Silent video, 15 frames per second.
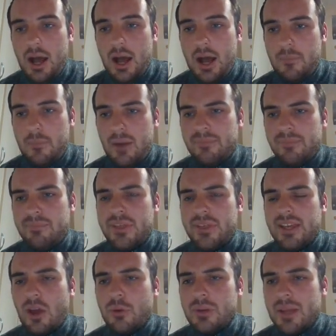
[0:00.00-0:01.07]
I
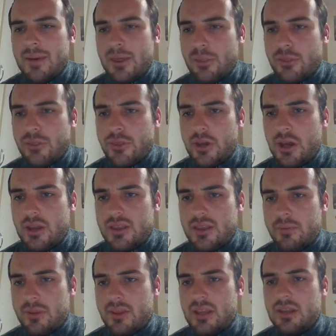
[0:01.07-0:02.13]
think only about
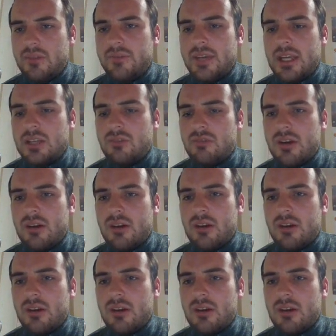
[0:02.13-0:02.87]
30% of danger